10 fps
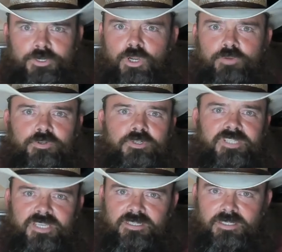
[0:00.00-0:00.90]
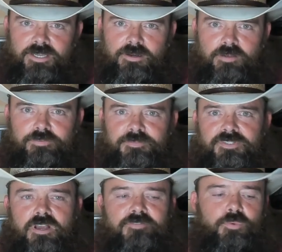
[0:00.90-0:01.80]
and over, getting laid off from
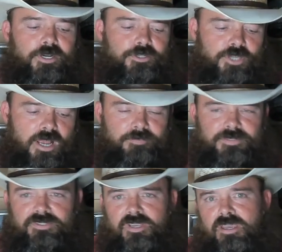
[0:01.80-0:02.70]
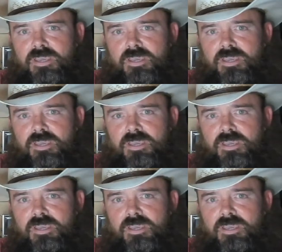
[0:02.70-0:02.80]
software jobs.